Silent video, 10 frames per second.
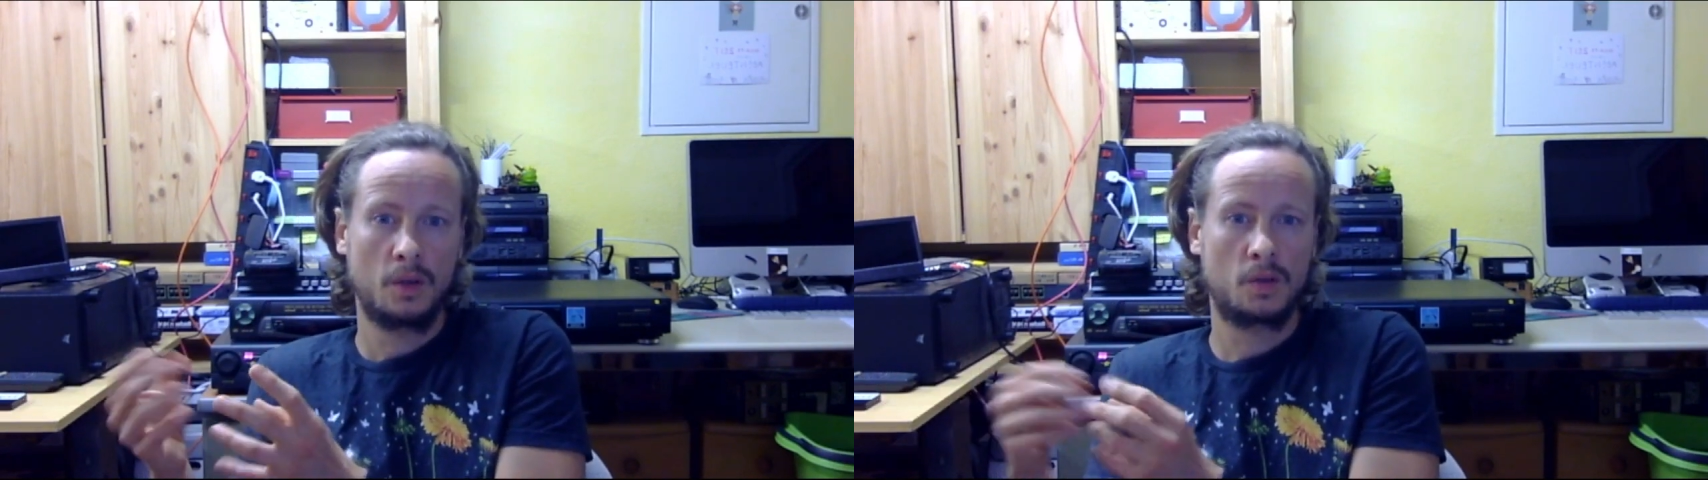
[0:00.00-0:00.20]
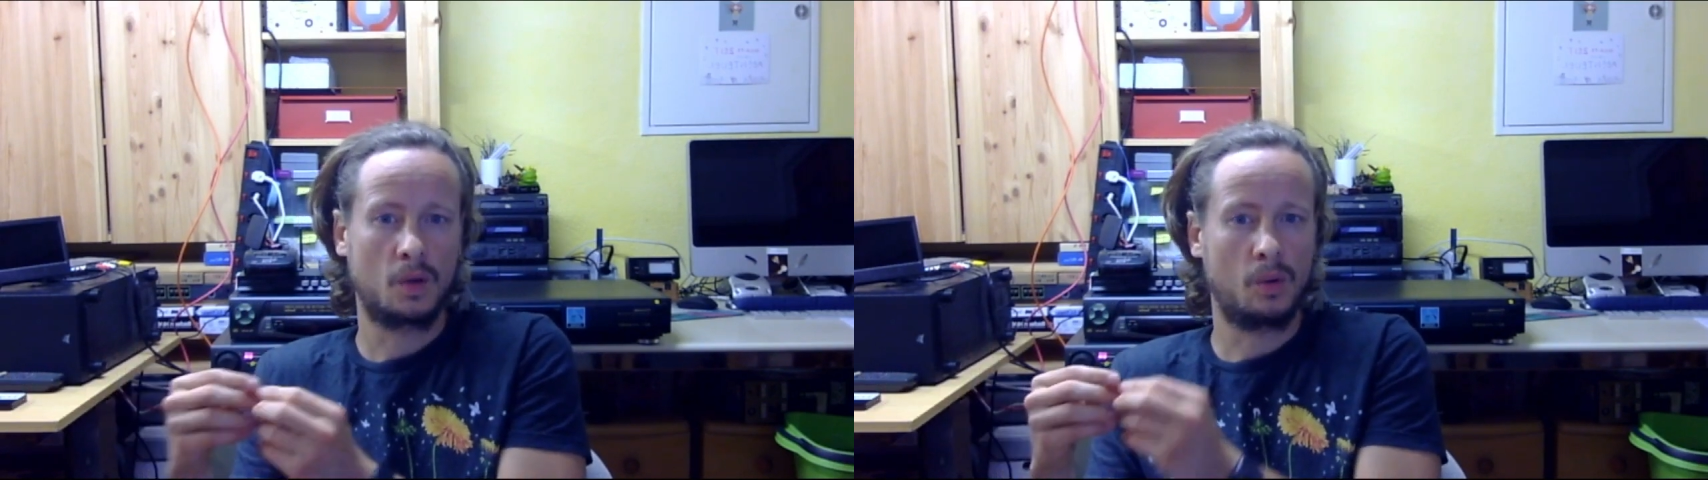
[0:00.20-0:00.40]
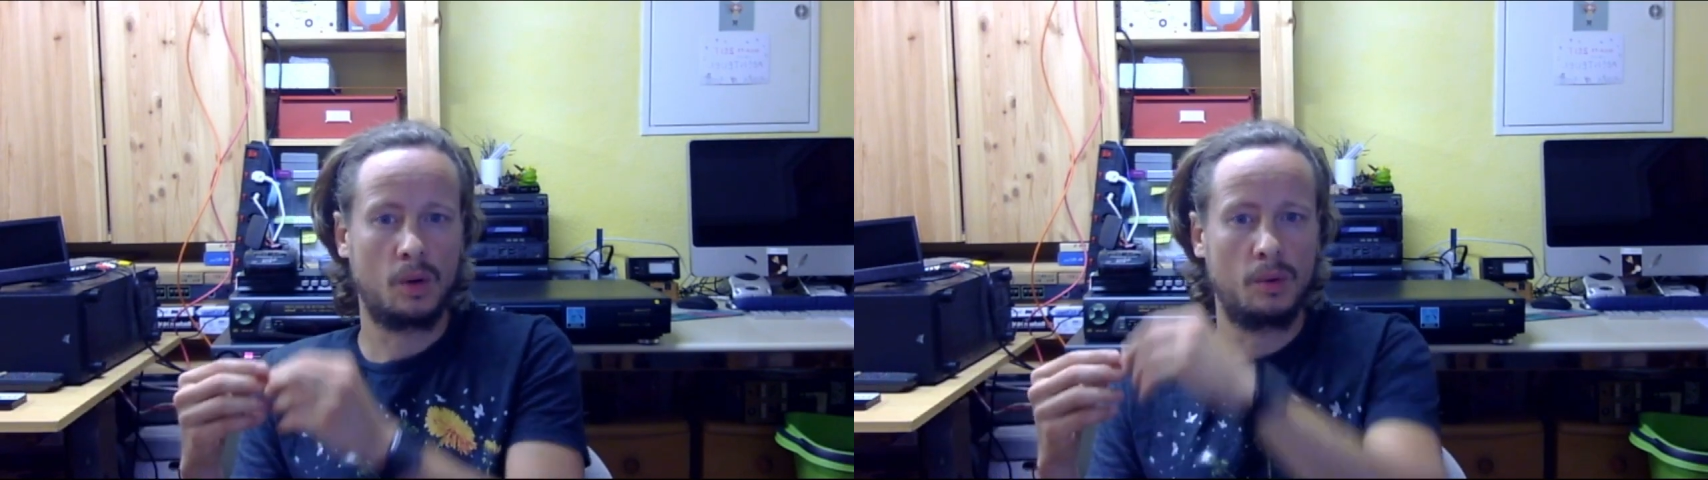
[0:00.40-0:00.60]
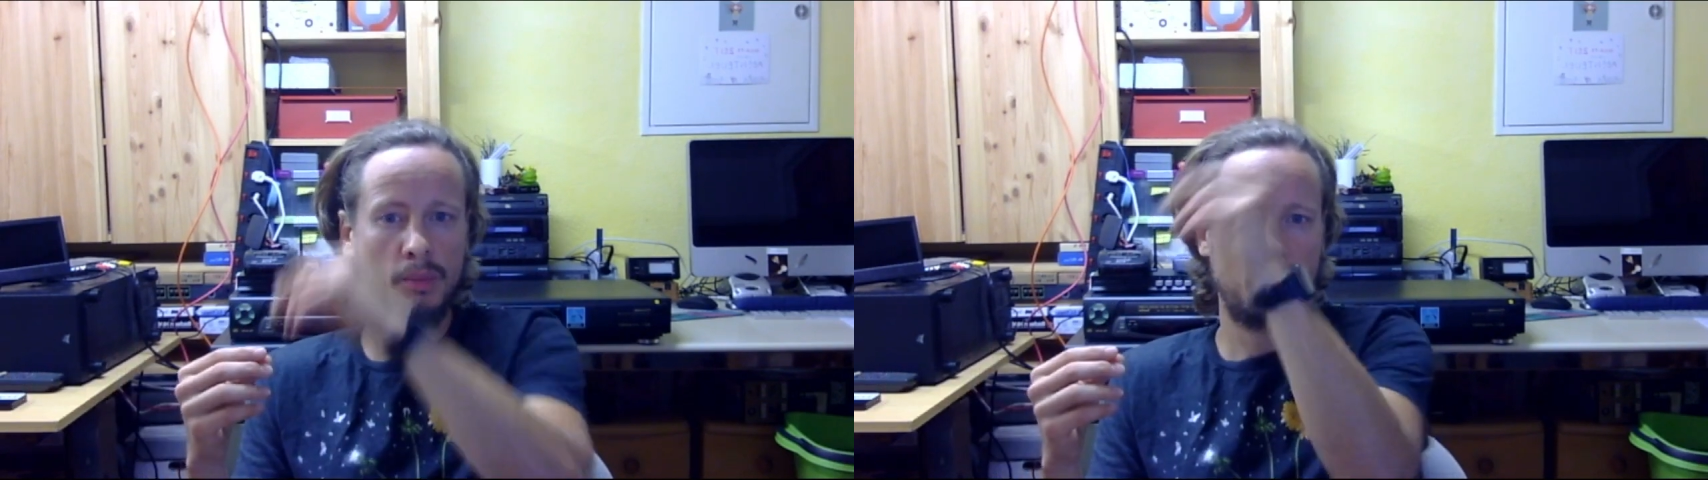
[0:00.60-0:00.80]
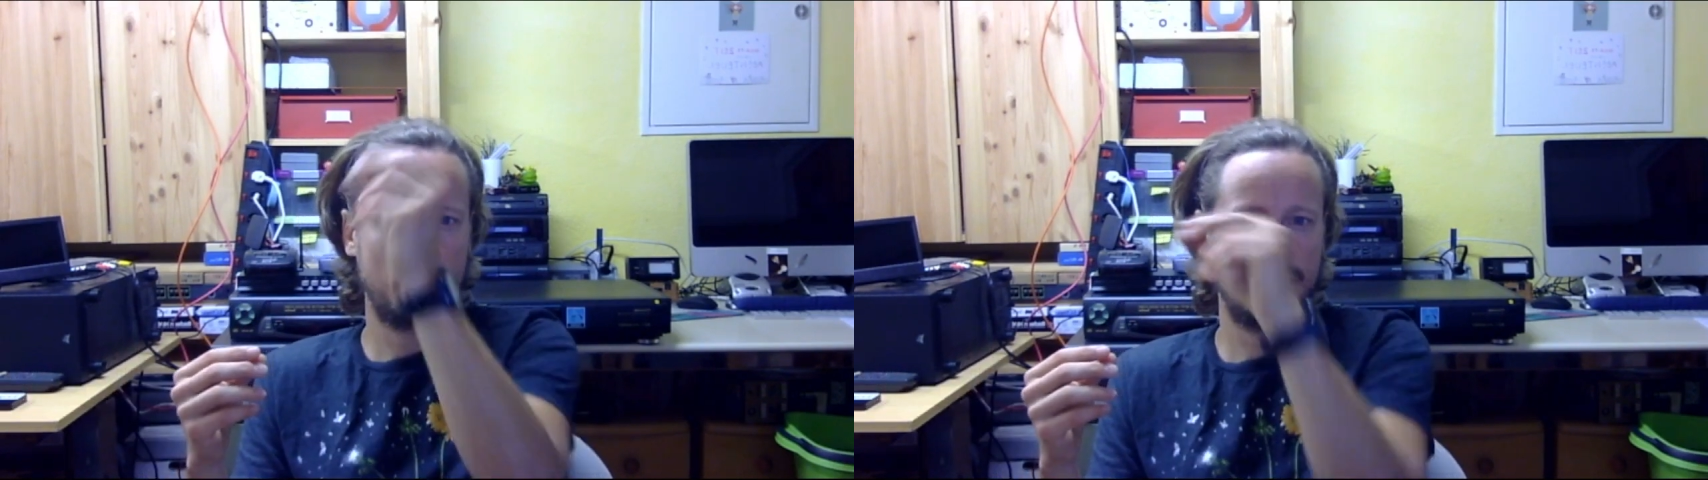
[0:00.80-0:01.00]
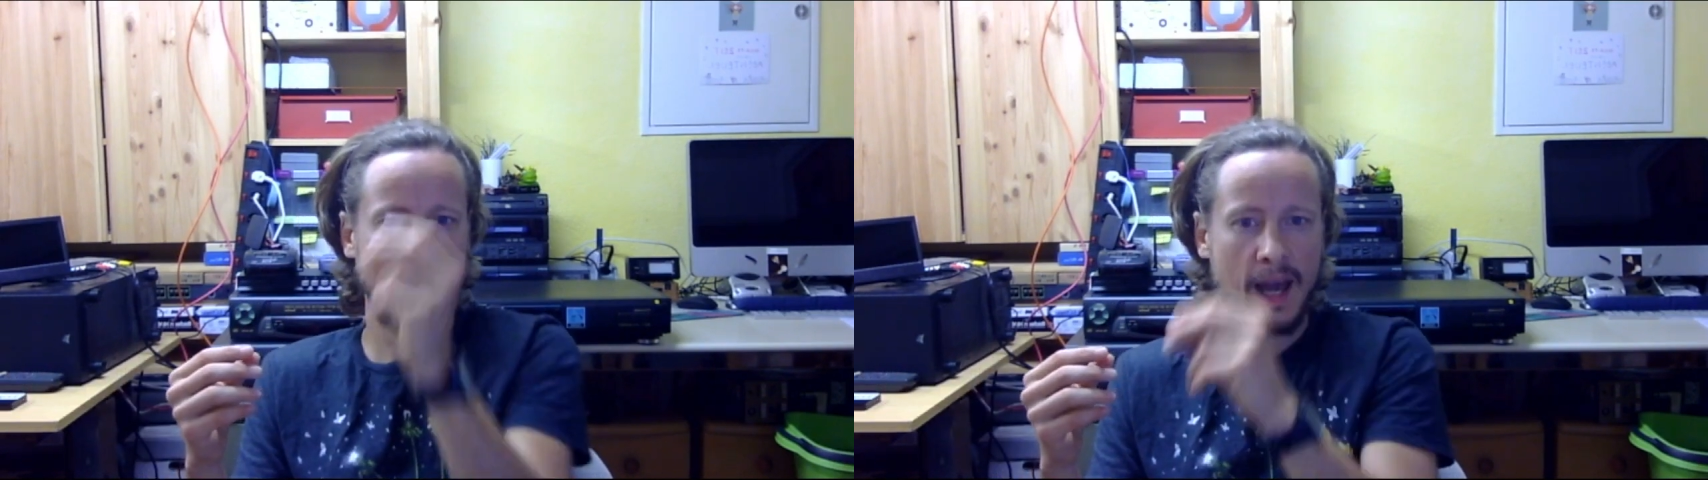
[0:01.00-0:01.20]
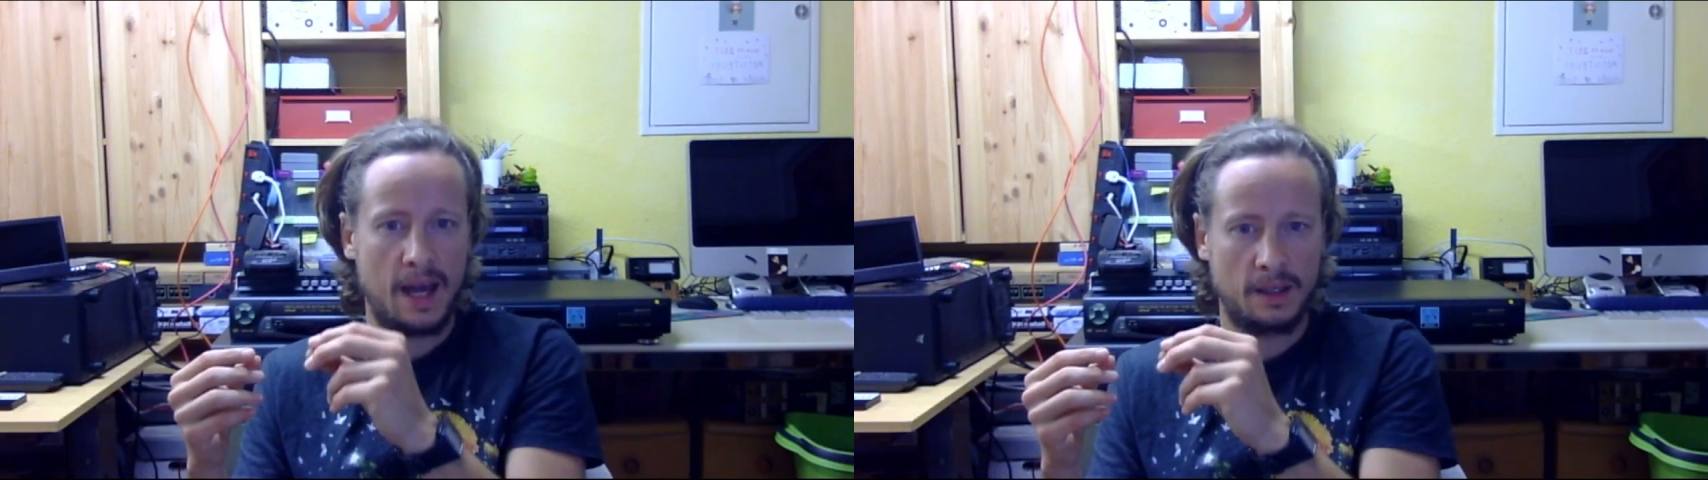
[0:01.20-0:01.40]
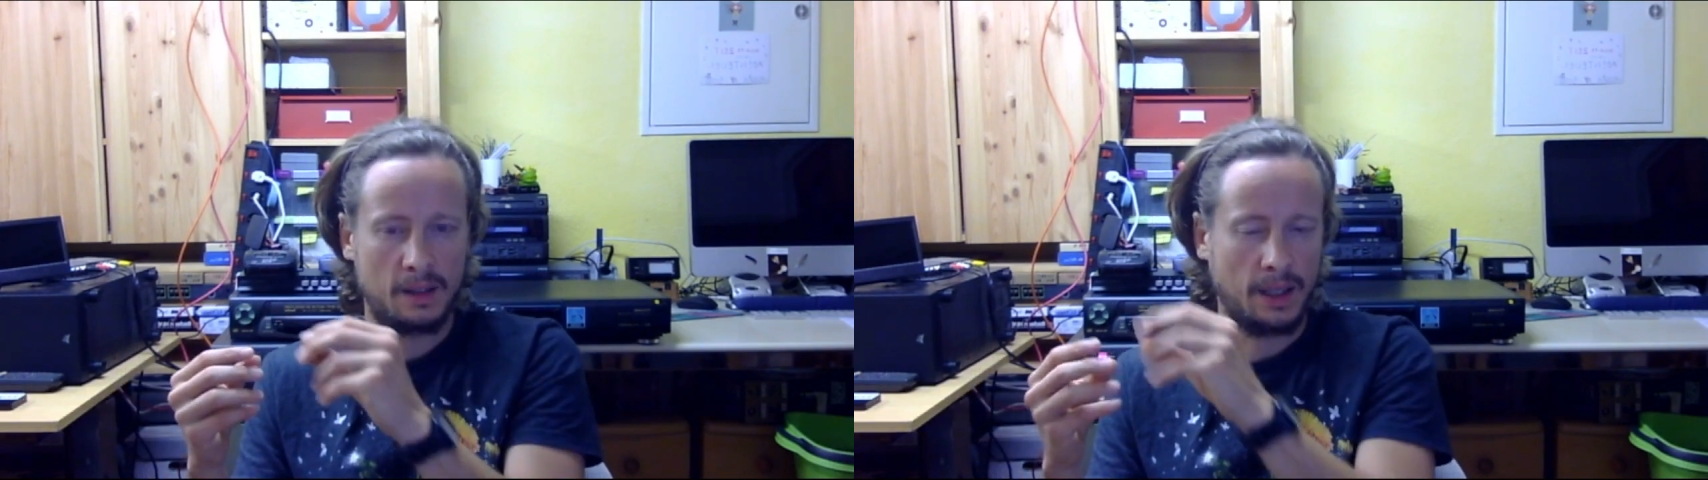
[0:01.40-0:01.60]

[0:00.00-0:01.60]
So what we previously had,